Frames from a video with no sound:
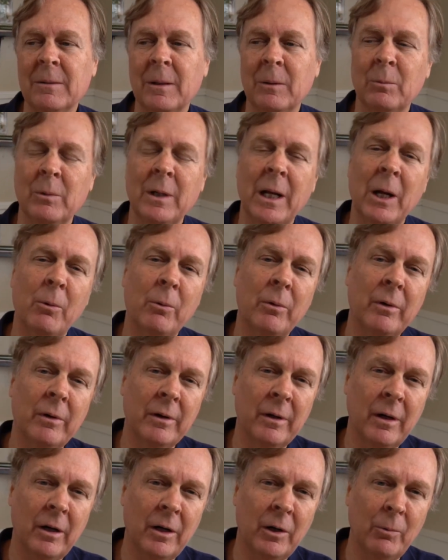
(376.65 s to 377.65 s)
and now we're
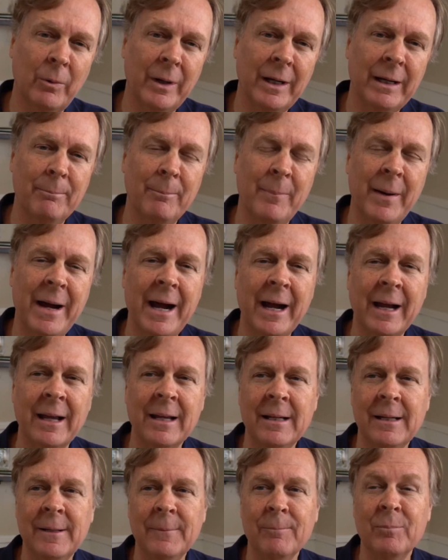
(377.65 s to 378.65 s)
on our way back.
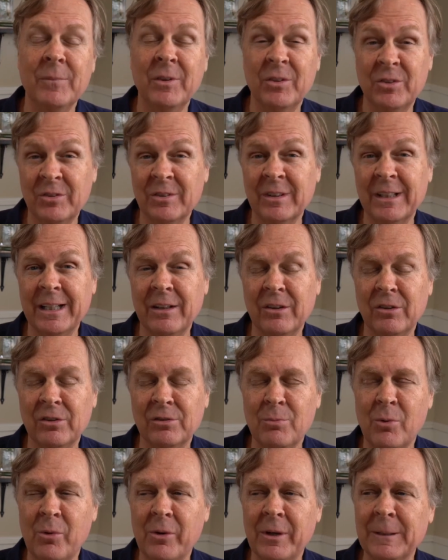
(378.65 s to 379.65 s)
This is again
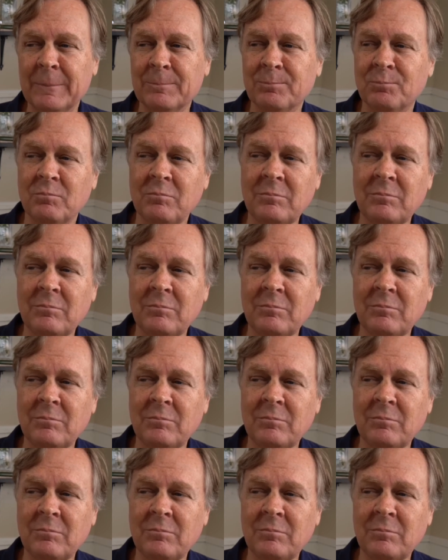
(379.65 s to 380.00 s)
this morning.